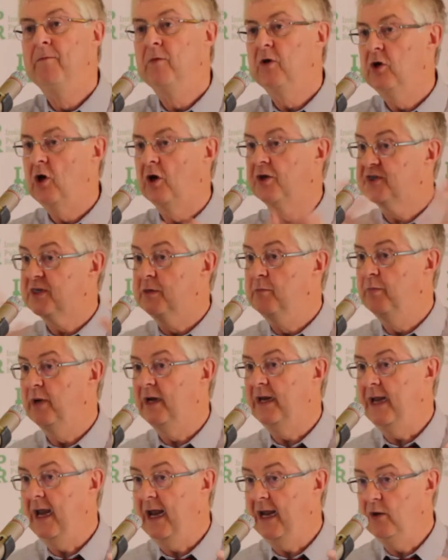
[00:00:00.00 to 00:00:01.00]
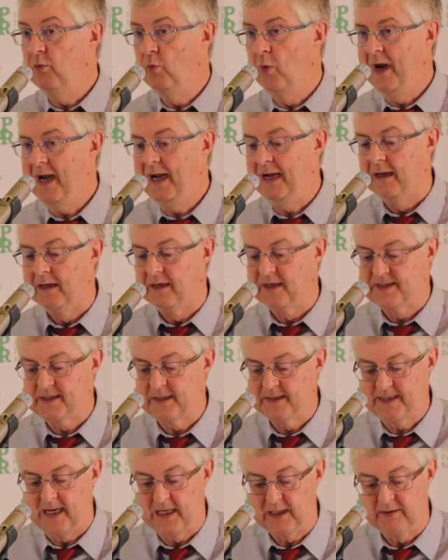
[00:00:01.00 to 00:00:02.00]
not simply a Wales
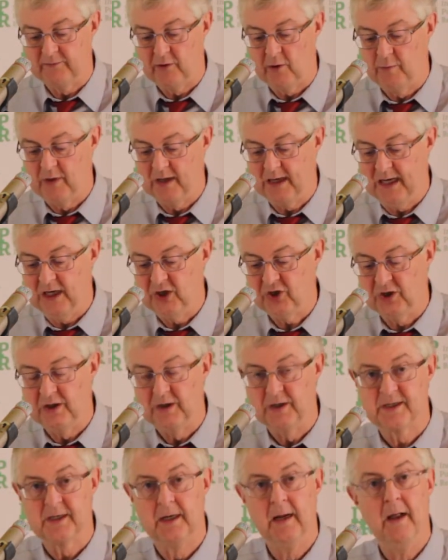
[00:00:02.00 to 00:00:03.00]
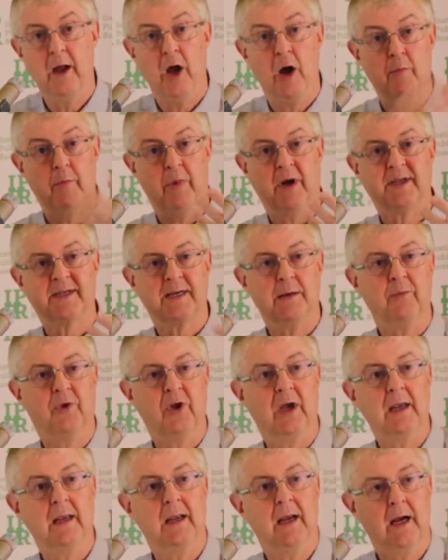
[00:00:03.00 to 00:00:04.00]
set of obligations, but
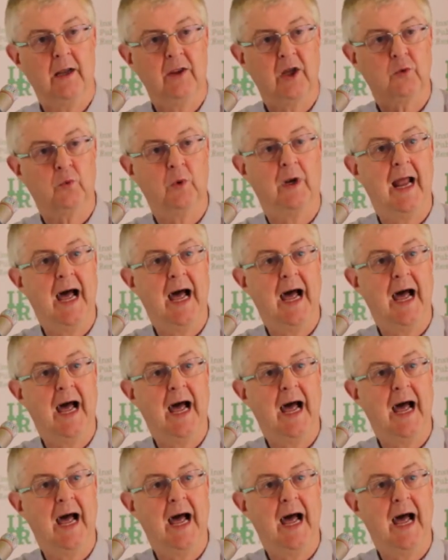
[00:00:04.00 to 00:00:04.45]
something that will